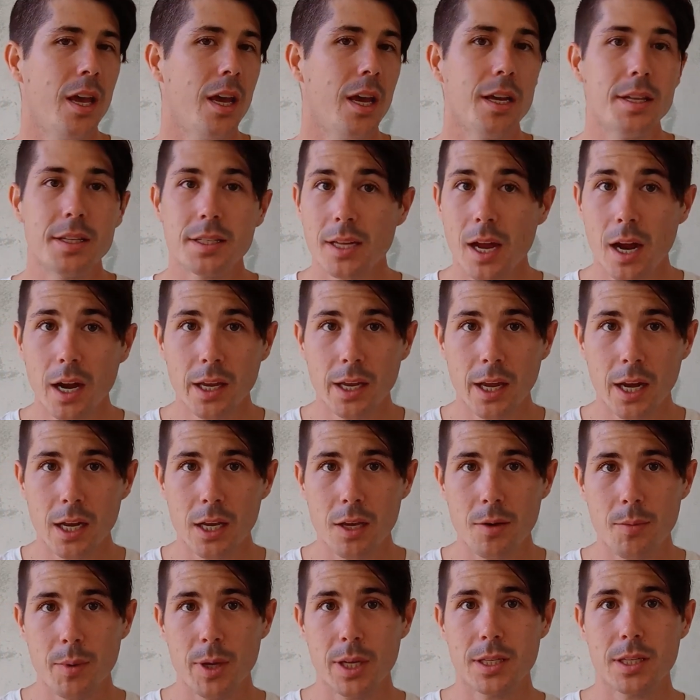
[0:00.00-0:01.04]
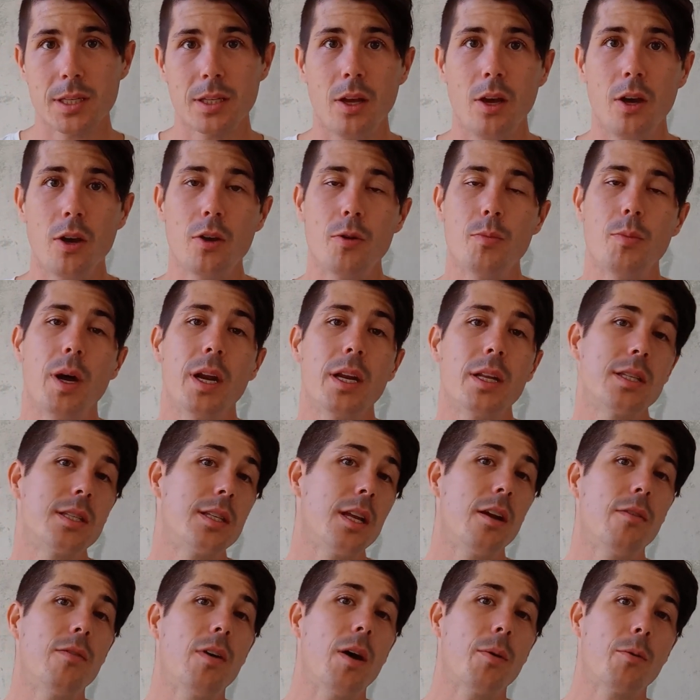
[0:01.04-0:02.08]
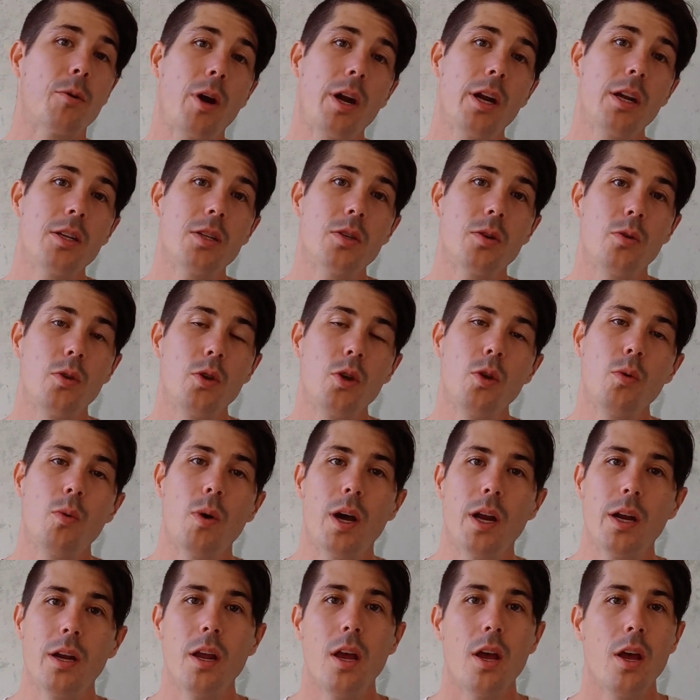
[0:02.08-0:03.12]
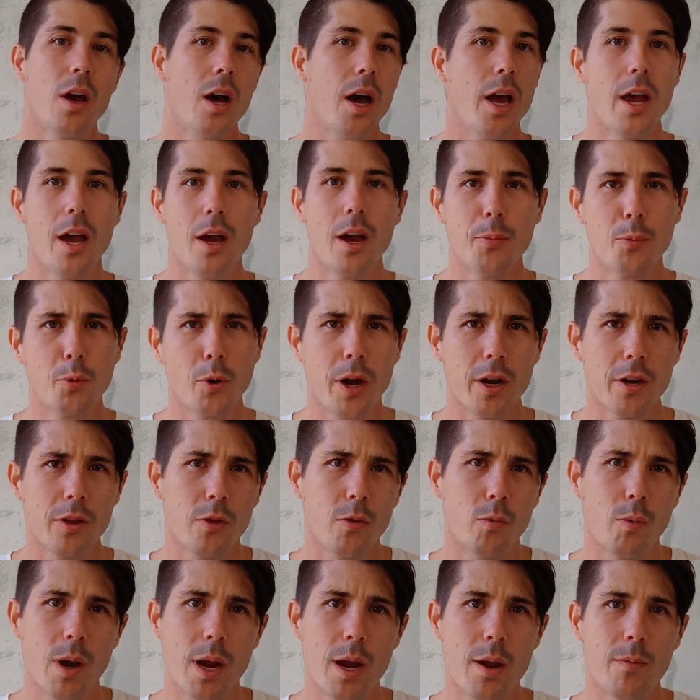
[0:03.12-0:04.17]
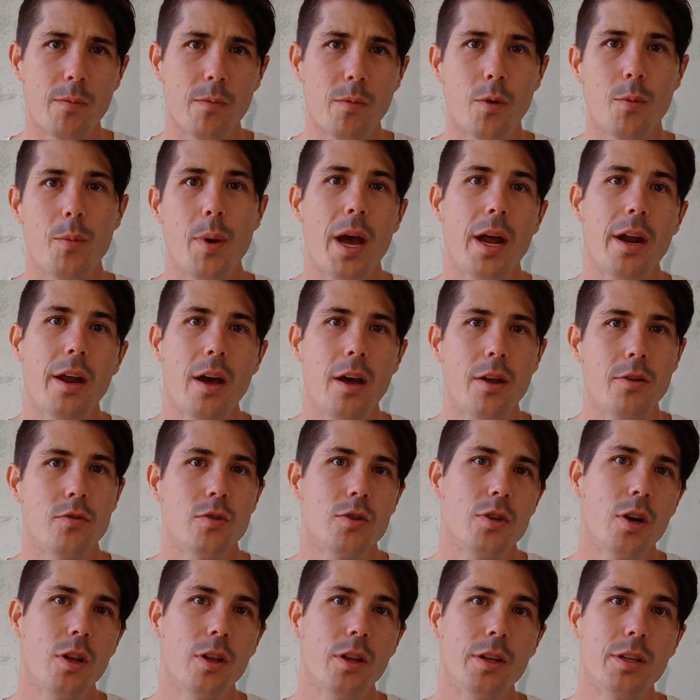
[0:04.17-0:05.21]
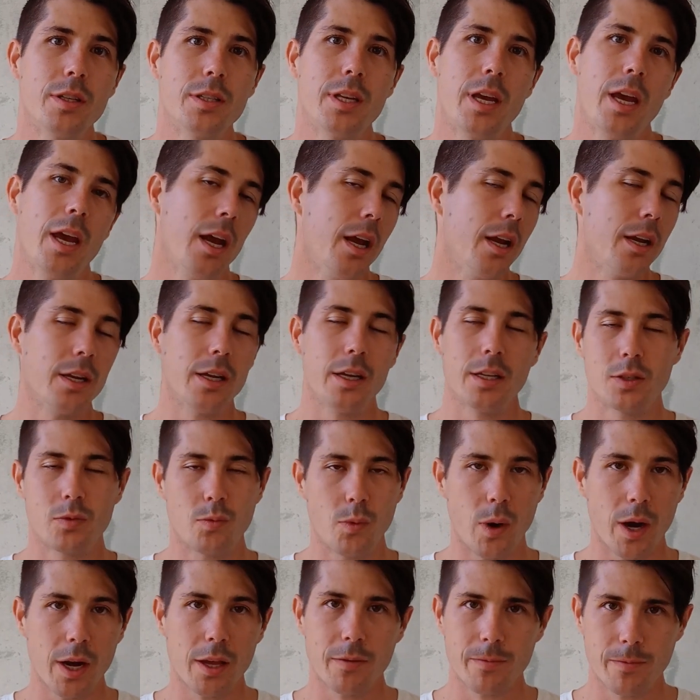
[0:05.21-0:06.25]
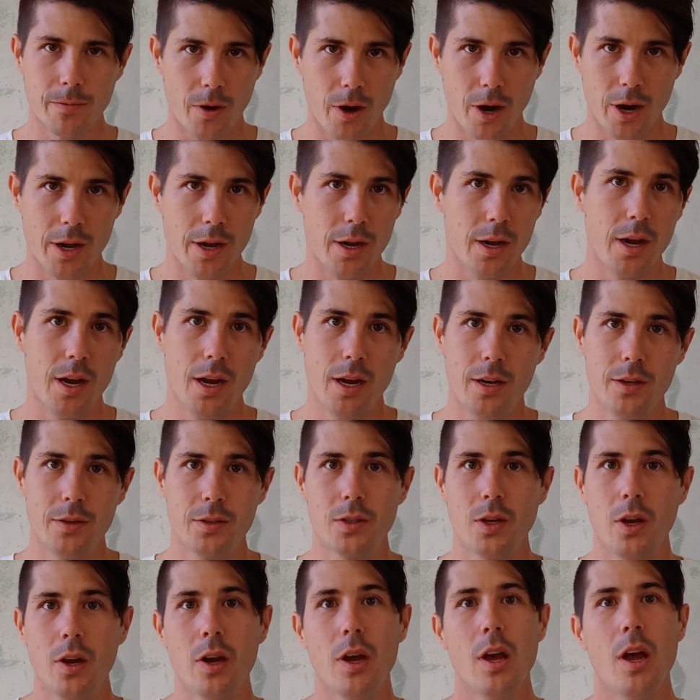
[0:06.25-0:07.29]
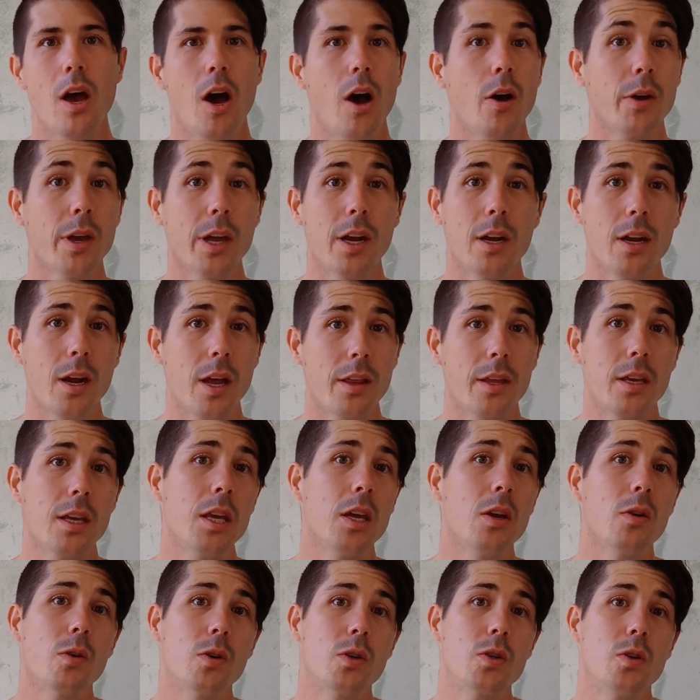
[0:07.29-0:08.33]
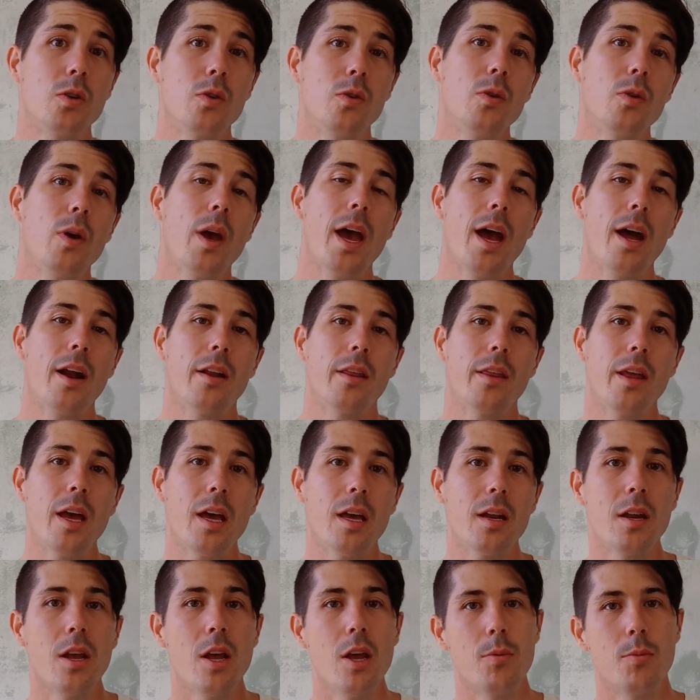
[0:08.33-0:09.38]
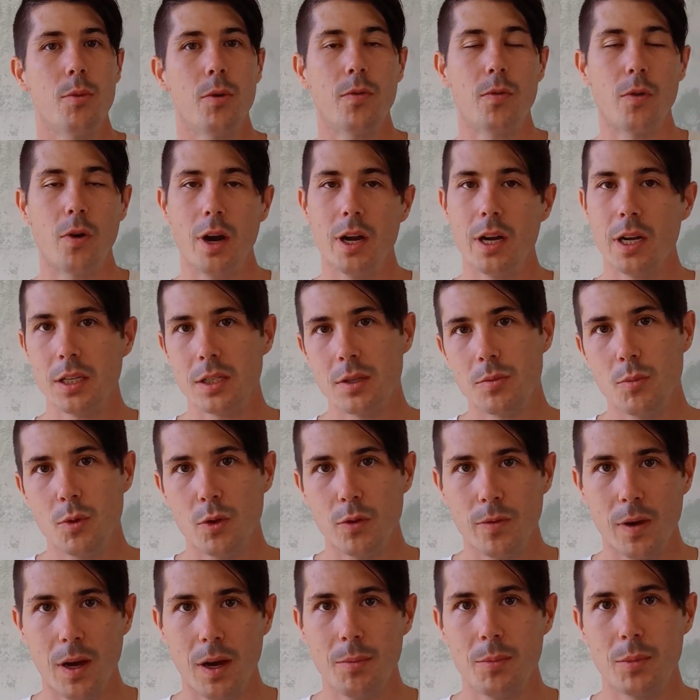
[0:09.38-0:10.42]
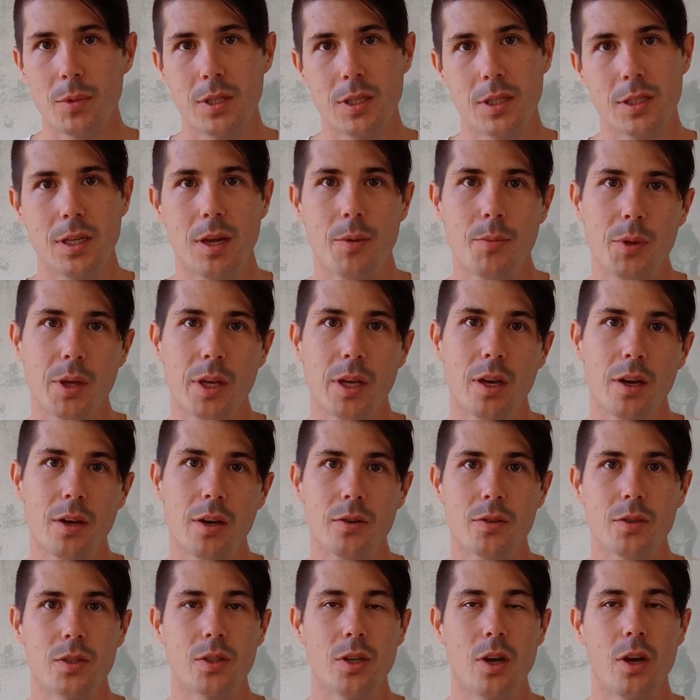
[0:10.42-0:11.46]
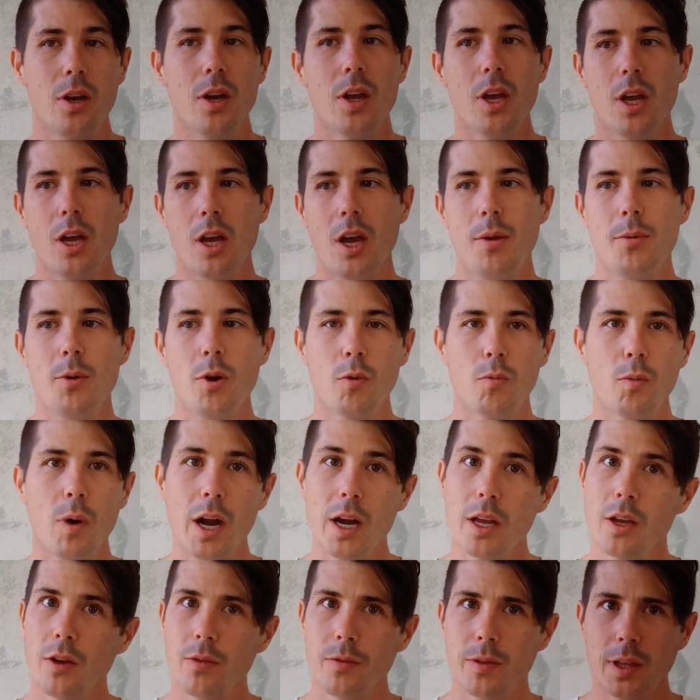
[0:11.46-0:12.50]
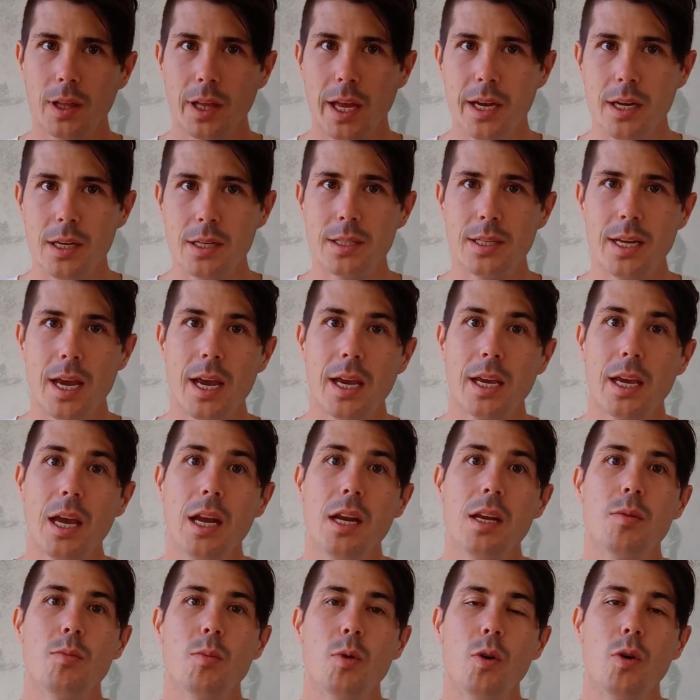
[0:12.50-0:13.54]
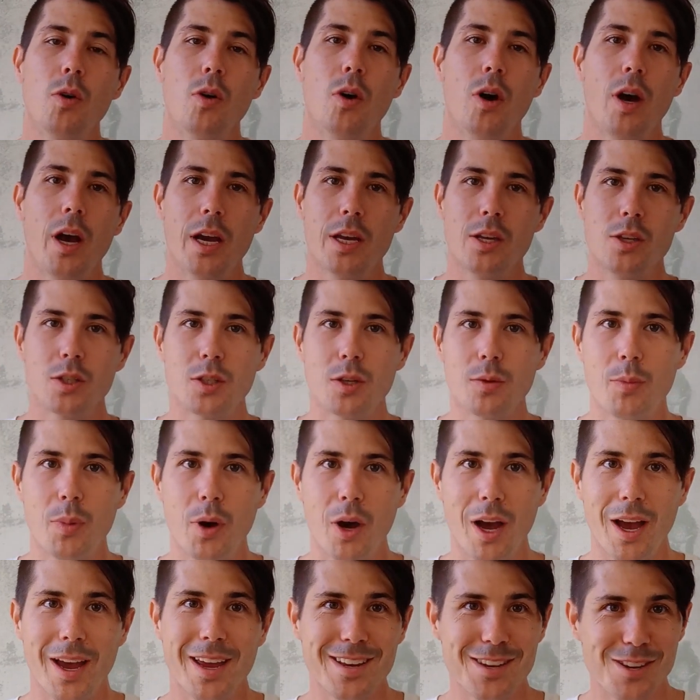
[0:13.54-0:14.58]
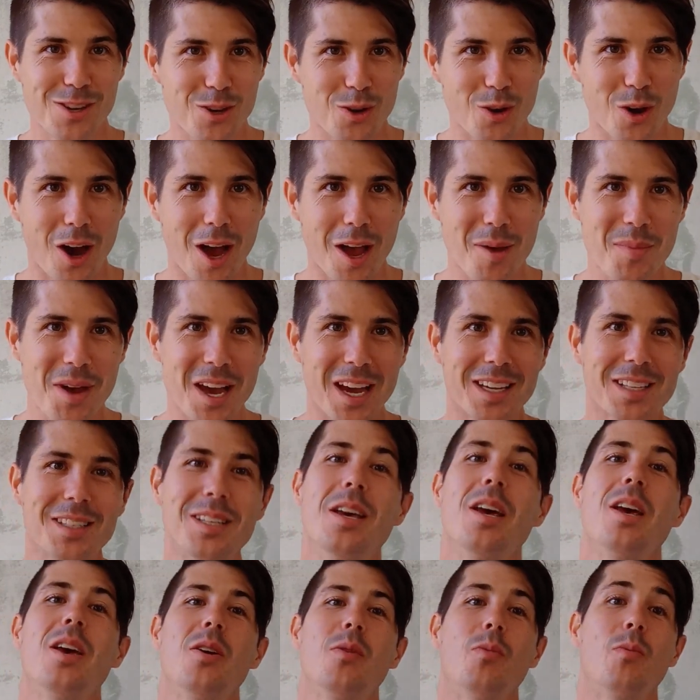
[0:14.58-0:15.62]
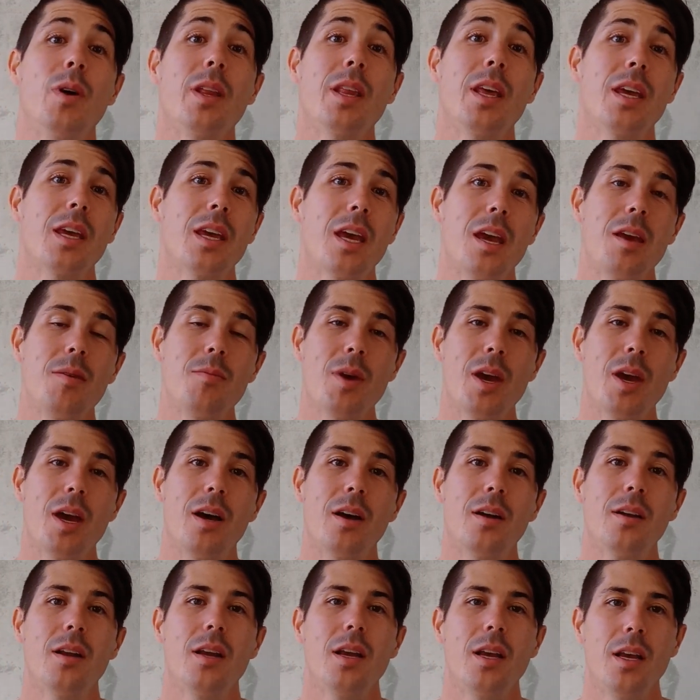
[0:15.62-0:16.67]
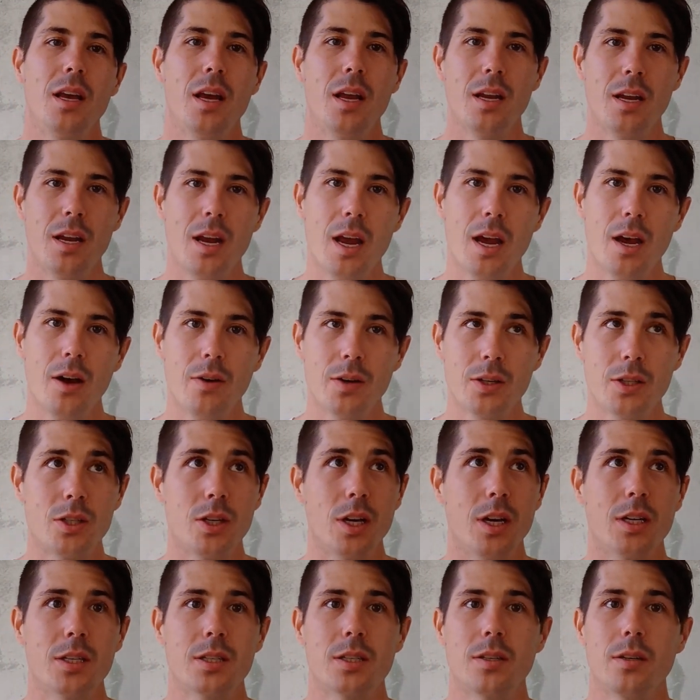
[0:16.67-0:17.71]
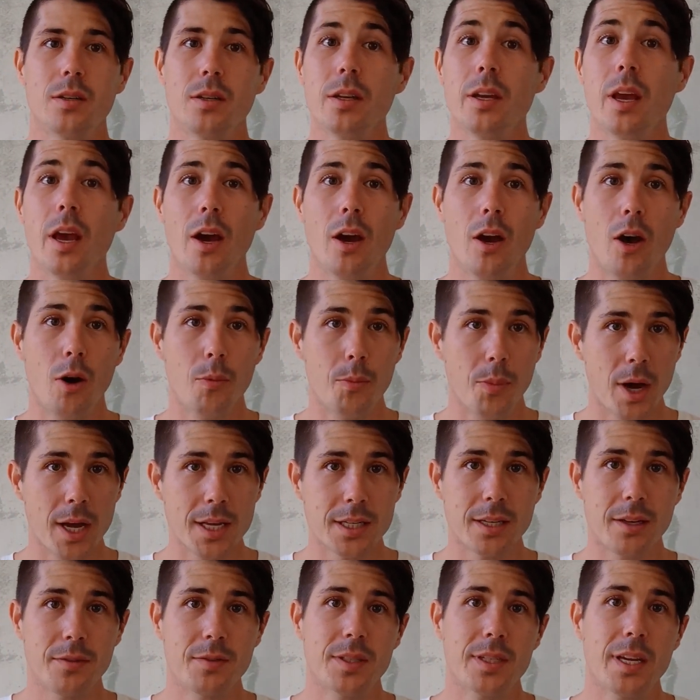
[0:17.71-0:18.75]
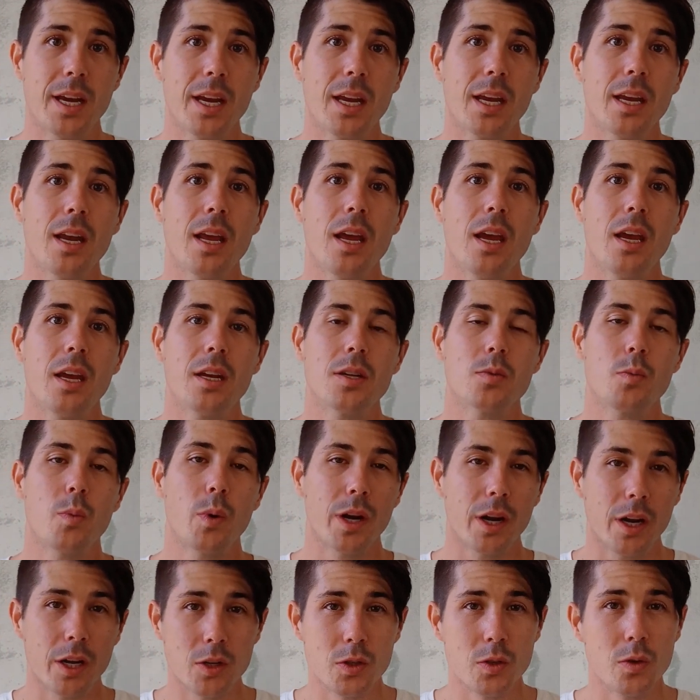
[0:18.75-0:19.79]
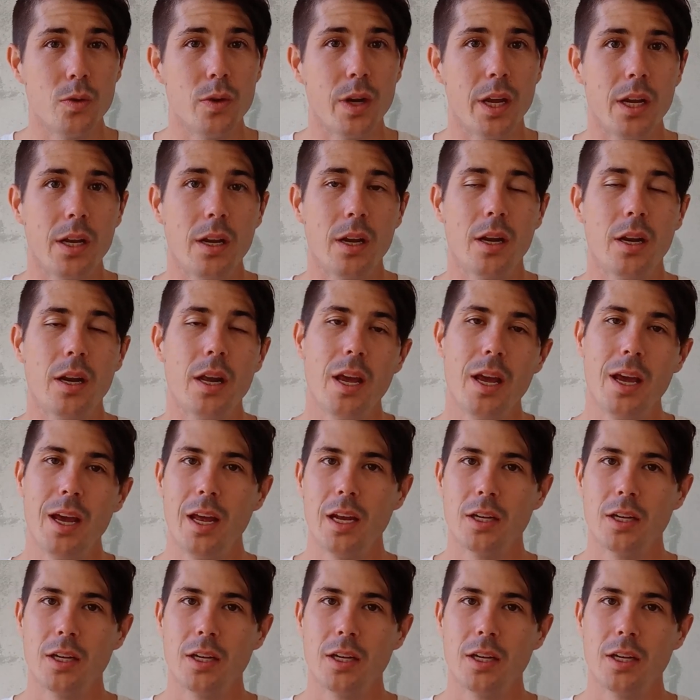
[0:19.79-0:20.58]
It started getting a bit slow, but instead of upgrading to a new one, I upgraded the RAM for about $100 and it's running fine now. So I'll get another year or two out of that before I need to move up to something else. So I'm not running off the latest tech anymore. I used to buy new iMacs when they came out, and now it's just, I'll buy stuff secondhand when I do need it.